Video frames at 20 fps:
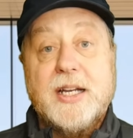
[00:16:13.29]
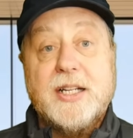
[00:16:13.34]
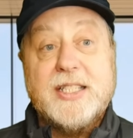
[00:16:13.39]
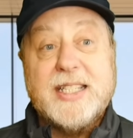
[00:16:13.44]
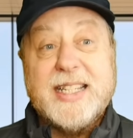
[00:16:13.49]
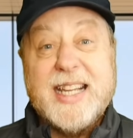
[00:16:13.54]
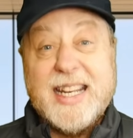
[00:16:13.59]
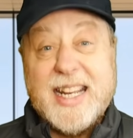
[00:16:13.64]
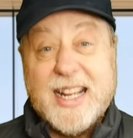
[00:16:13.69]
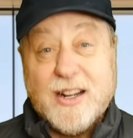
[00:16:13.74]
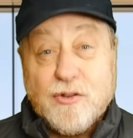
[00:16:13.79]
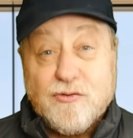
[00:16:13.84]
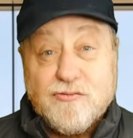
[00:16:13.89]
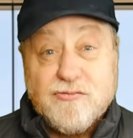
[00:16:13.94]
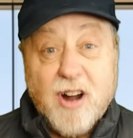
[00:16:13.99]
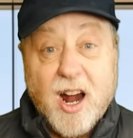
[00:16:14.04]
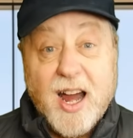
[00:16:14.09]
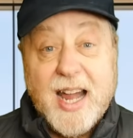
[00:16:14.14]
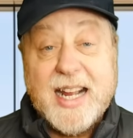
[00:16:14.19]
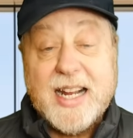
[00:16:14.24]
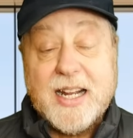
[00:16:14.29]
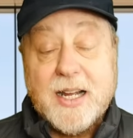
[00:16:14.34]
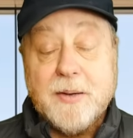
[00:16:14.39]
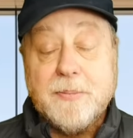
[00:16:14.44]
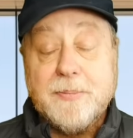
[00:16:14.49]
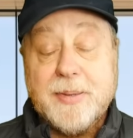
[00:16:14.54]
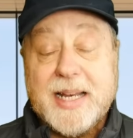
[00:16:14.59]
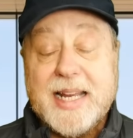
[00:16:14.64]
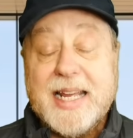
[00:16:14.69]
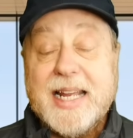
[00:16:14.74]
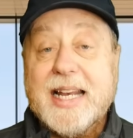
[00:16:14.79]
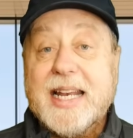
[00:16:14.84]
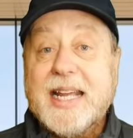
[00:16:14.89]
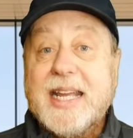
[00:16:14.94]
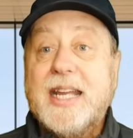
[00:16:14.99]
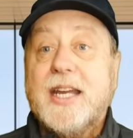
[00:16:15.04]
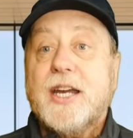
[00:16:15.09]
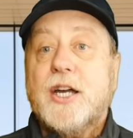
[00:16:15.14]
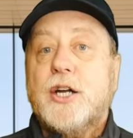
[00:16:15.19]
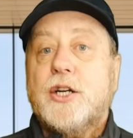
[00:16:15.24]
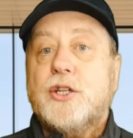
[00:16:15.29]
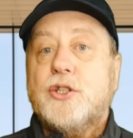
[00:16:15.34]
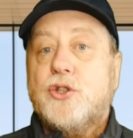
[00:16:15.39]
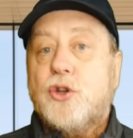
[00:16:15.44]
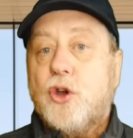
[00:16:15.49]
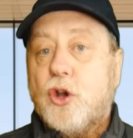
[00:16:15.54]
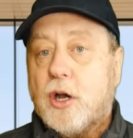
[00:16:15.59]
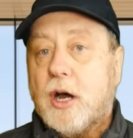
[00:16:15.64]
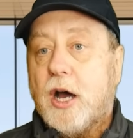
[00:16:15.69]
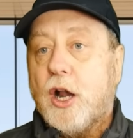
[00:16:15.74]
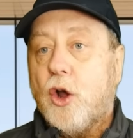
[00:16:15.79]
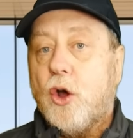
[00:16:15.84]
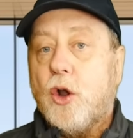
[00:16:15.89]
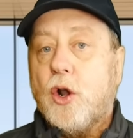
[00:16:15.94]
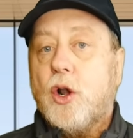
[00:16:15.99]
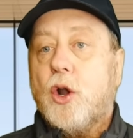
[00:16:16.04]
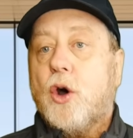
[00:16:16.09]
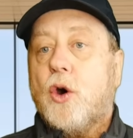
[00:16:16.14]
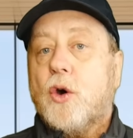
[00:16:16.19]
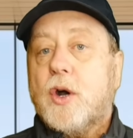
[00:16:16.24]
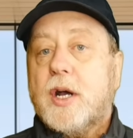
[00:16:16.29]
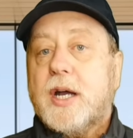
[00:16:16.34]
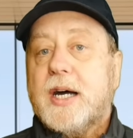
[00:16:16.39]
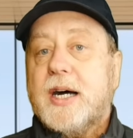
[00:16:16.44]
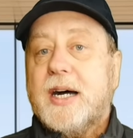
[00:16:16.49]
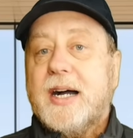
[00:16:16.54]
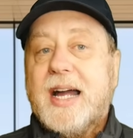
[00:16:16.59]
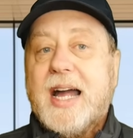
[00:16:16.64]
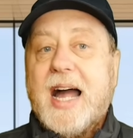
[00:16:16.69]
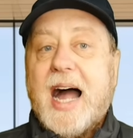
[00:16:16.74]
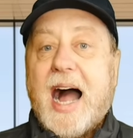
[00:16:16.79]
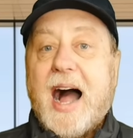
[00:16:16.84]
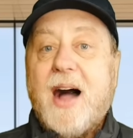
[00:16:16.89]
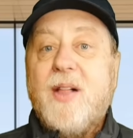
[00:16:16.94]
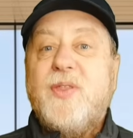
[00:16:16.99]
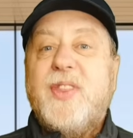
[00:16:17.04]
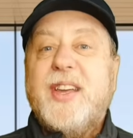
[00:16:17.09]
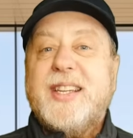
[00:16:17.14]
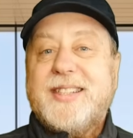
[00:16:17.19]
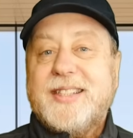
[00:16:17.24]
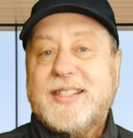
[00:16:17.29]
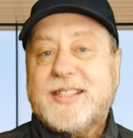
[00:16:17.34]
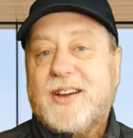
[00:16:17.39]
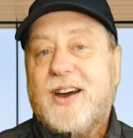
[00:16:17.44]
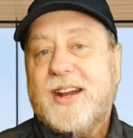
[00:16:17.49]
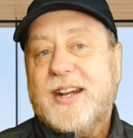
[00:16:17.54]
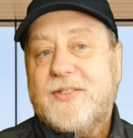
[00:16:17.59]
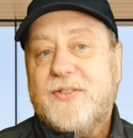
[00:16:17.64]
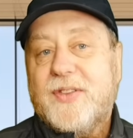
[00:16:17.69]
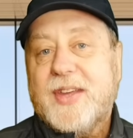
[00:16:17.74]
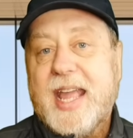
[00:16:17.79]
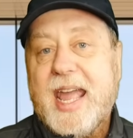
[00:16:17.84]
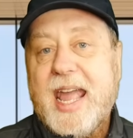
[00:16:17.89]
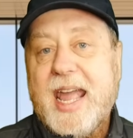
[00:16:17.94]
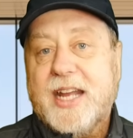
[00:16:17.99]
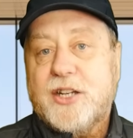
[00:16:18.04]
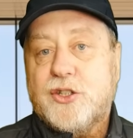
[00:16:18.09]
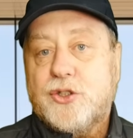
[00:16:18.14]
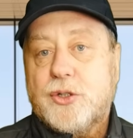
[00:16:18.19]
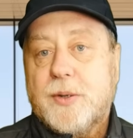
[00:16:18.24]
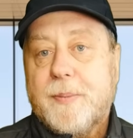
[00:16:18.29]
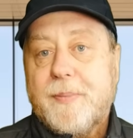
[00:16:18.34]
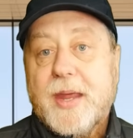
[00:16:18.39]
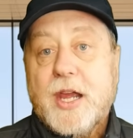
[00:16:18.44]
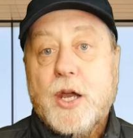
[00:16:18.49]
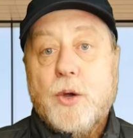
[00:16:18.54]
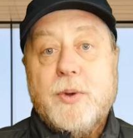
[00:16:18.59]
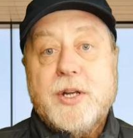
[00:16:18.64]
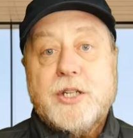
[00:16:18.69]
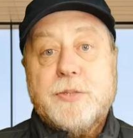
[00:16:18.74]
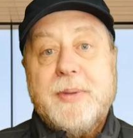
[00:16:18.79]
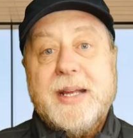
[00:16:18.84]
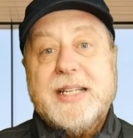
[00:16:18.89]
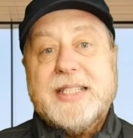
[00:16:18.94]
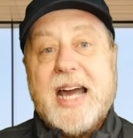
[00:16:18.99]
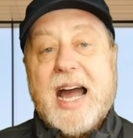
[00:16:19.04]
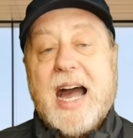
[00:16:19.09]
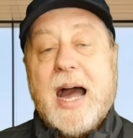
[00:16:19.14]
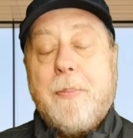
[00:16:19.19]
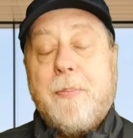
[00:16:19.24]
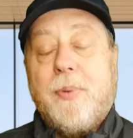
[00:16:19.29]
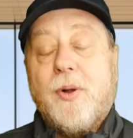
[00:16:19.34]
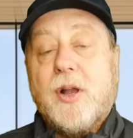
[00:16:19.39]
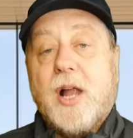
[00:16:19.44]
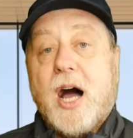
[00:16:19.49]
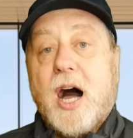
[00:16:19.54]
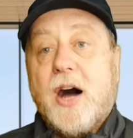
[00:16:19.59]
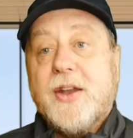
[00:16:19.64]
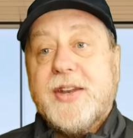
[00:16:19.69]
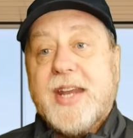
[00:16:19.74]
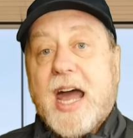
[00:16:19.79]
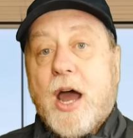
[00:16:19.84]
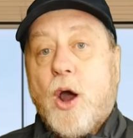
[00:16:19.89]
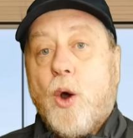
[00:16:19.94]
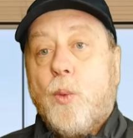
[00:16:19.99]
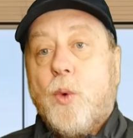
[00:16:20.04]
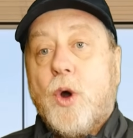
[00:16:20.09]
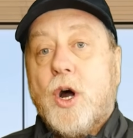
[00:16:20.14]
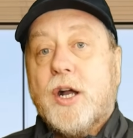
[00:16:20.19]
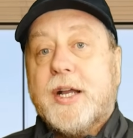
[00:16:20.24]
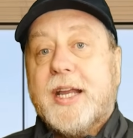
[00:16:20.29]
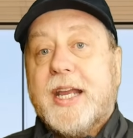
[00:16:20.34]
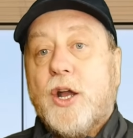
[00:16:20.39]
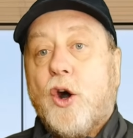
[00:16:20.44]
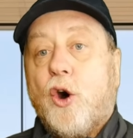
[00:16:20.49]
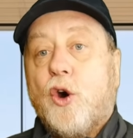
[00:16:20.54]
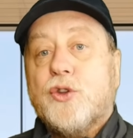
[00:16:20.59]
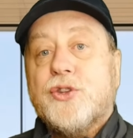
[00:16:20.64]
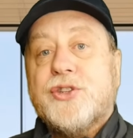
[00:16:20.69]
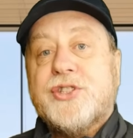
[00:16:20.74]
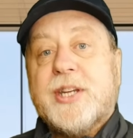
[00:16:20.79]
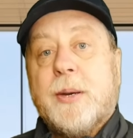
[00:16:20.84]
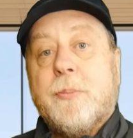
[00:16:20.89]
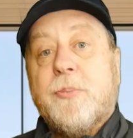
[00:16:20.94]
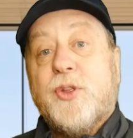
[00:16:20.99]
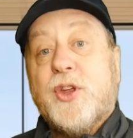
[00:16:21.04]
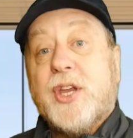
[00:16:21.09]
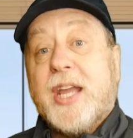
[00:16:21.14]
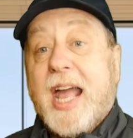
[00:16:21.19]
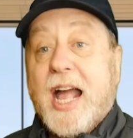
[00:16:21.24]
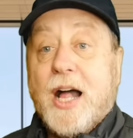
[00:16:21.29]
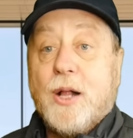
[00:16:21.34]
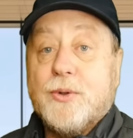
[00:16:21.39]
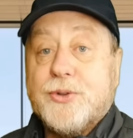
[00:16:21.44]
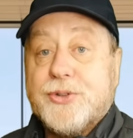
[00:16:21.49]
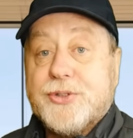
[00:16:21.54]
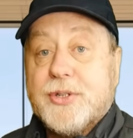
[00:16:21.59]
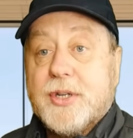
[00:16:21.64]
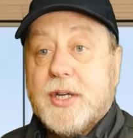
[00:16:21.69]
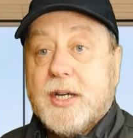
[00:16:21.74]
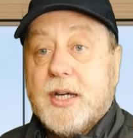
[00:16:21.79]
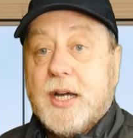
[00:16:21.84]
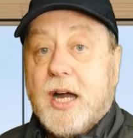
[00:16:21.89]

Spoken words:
To get it right completely took a lot longer, and this is kind of the edge, which means Apple are now working on something else.